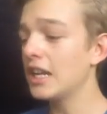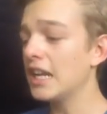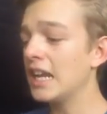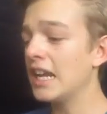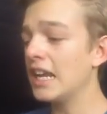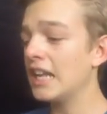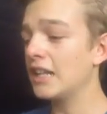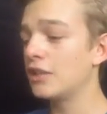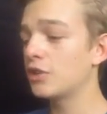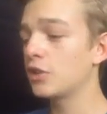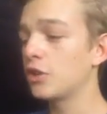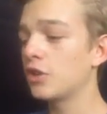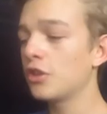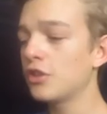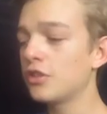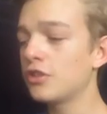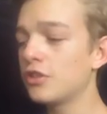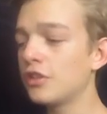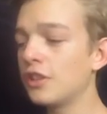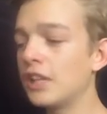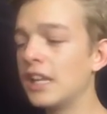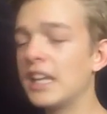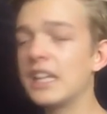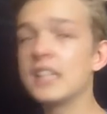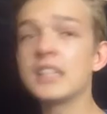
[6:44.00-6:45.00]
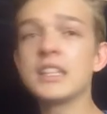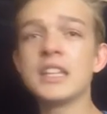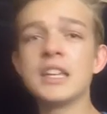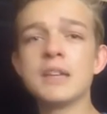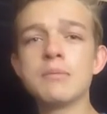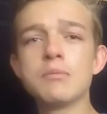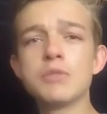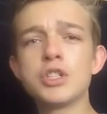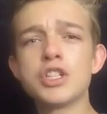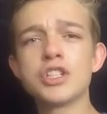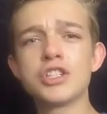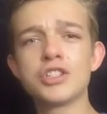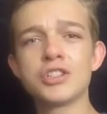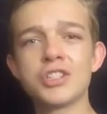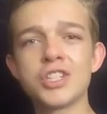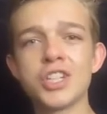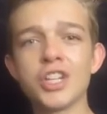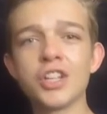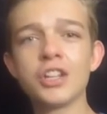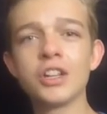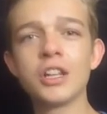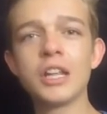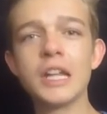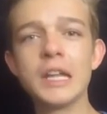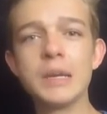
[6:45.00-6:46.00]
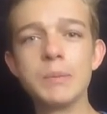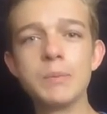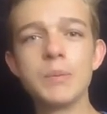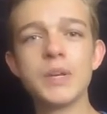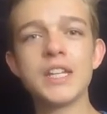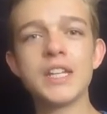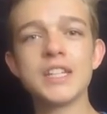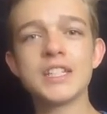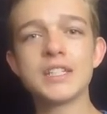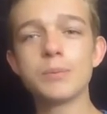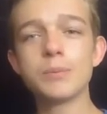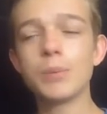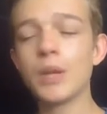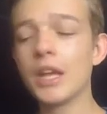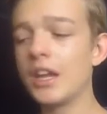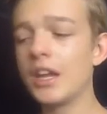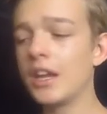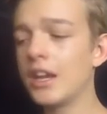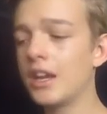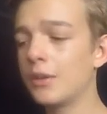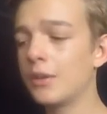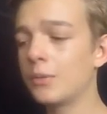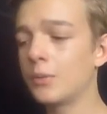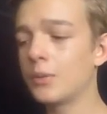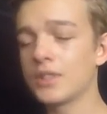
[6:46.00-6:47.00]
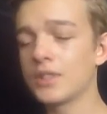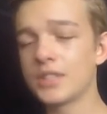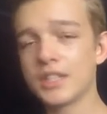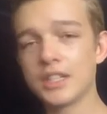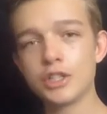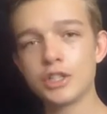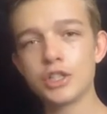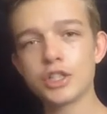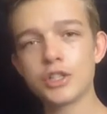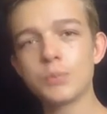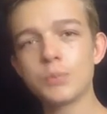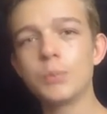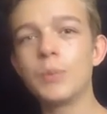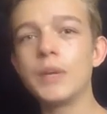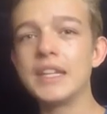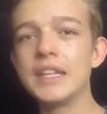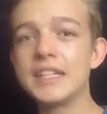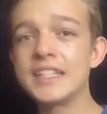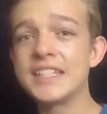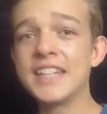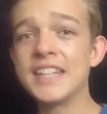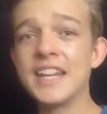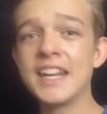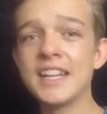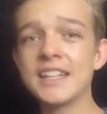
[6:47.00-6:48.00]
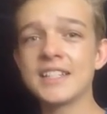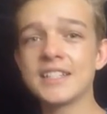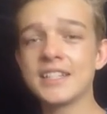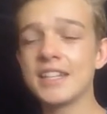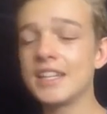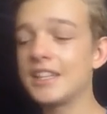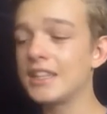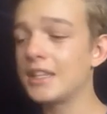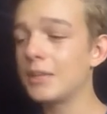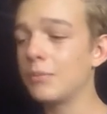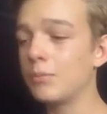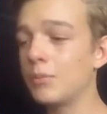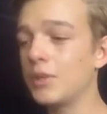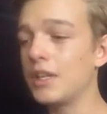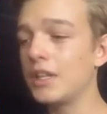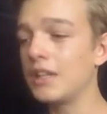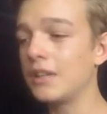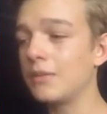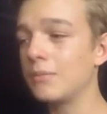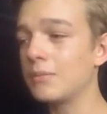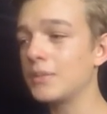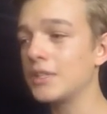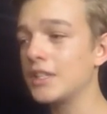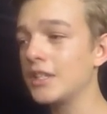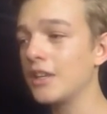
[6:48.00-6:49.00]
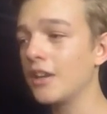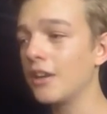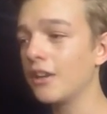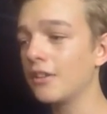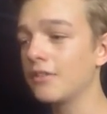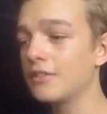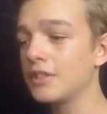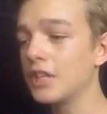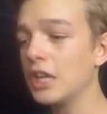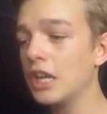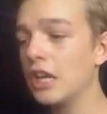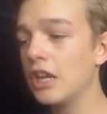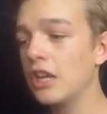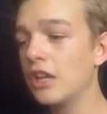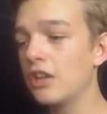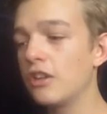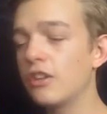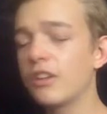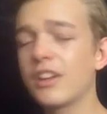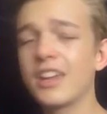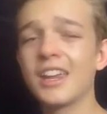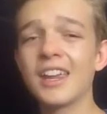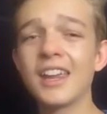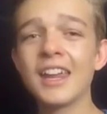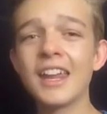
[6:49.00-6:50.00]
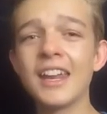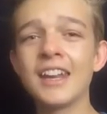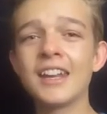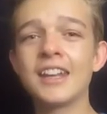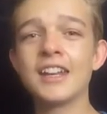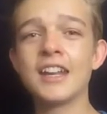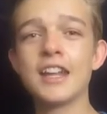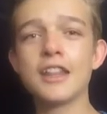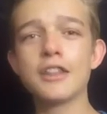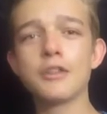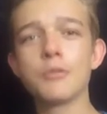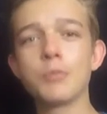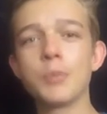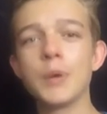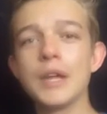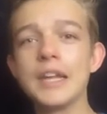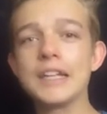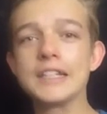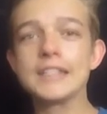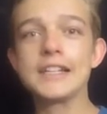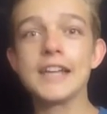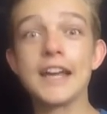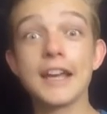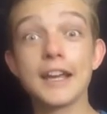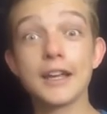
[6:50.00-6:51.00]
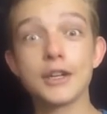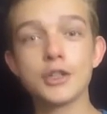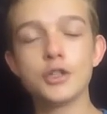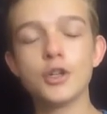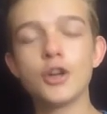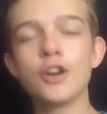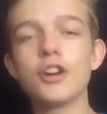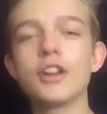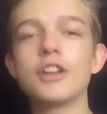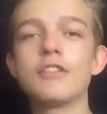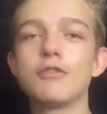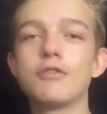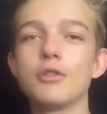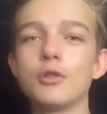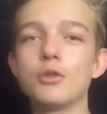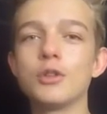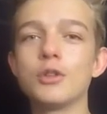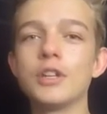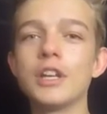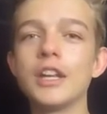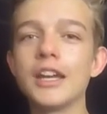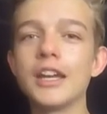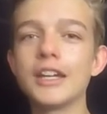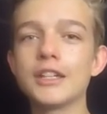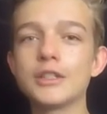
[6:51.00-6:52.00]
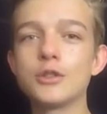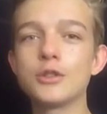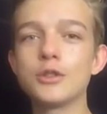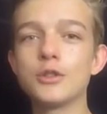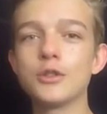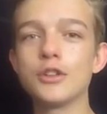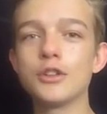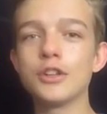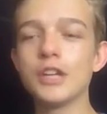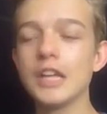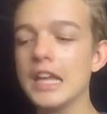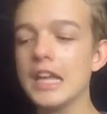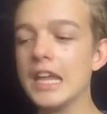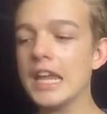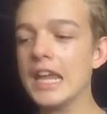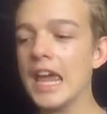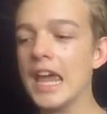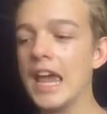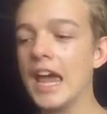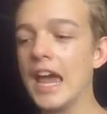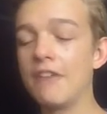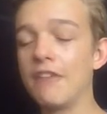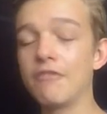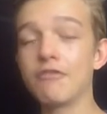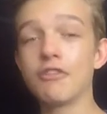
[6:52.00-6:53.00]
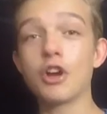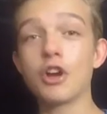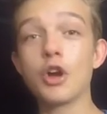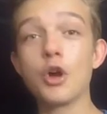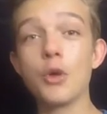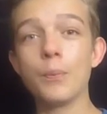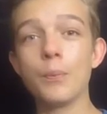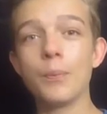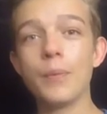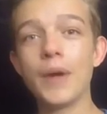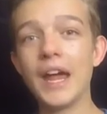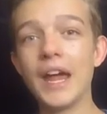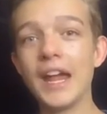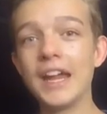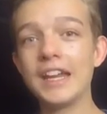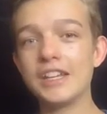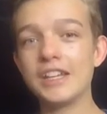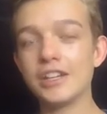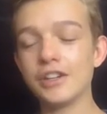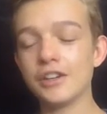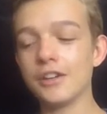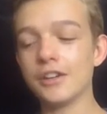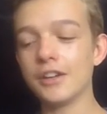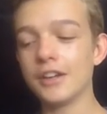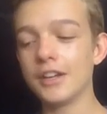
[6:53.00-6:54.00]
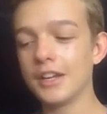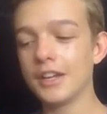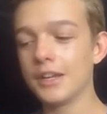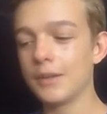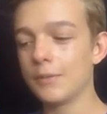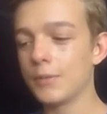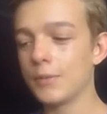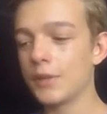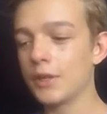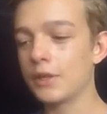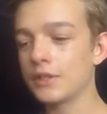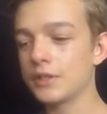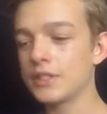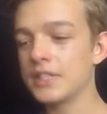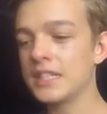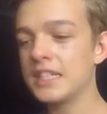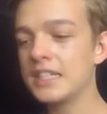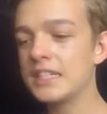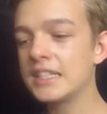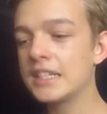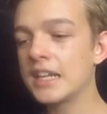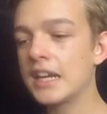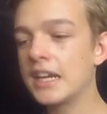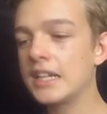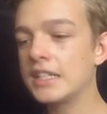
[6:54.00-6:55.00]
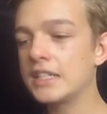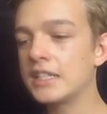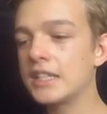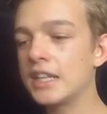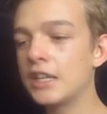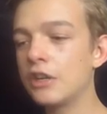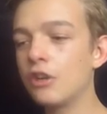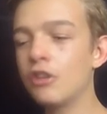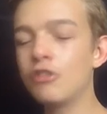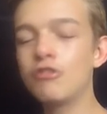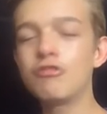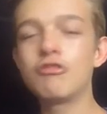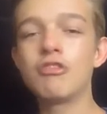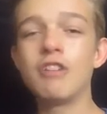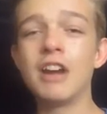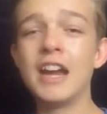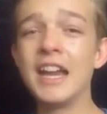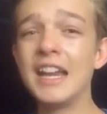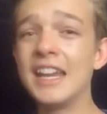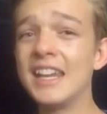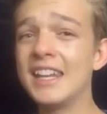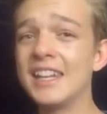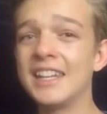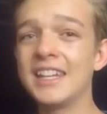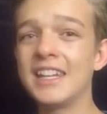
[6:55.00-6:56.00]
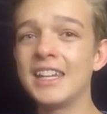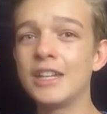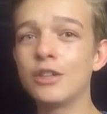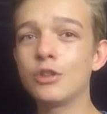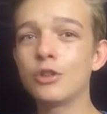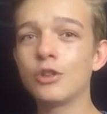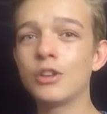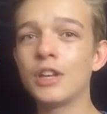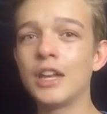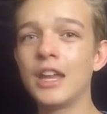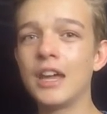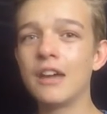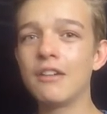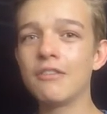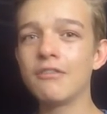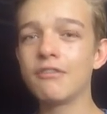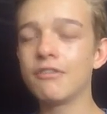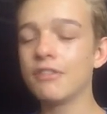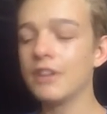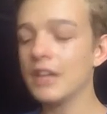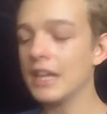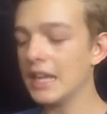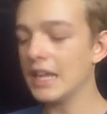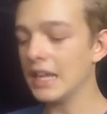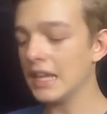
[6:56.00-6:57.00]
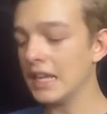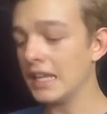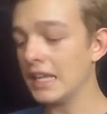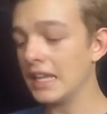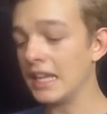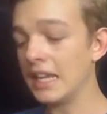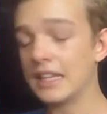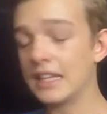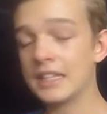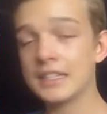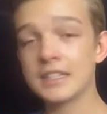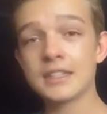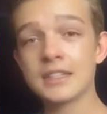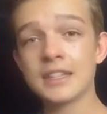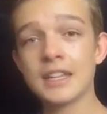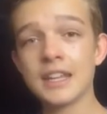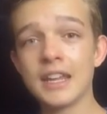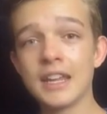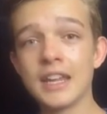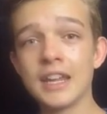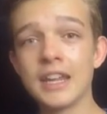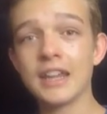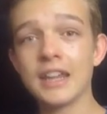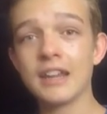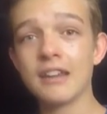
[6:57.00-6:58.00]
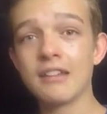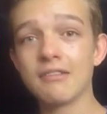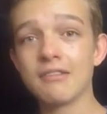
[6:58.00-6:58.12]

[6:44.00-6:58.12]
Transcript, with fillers: It's good to let them just chill and be display animals and just be snakes. Let them be themselves. You can get another pet like a dog if you would like to have a companion. Because these guys, they don't really need your love, yet they